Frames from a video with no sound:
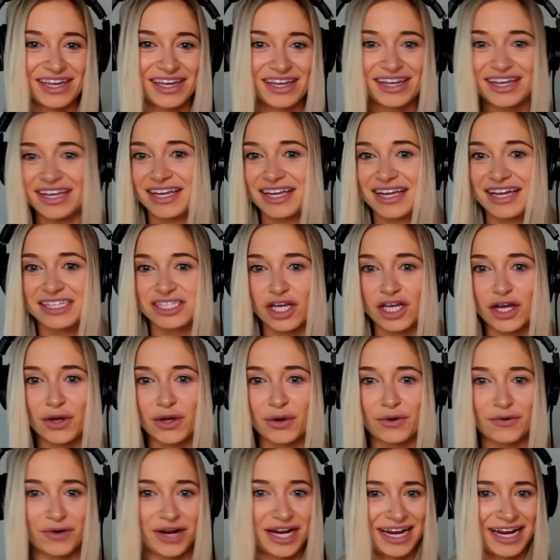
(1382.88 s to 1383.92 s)
think he is
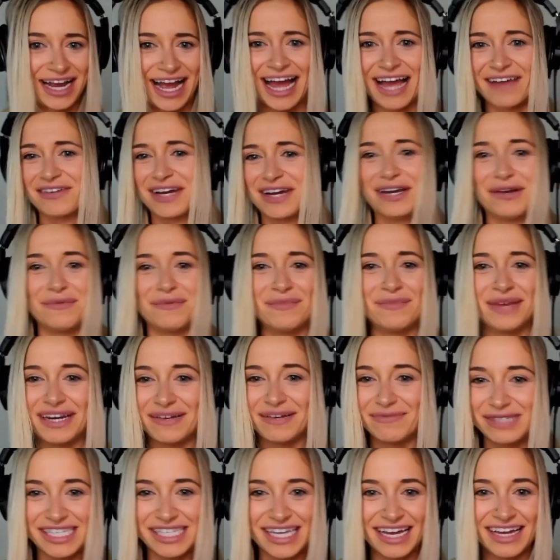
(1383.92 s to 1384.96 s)
a great guy. I've got to meet
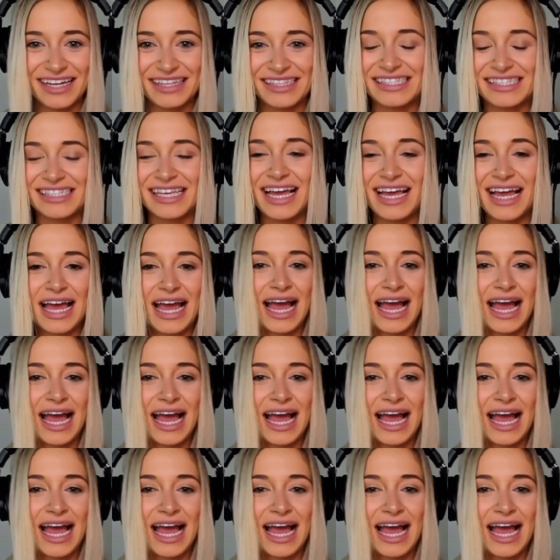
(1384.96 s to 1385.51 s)
him since.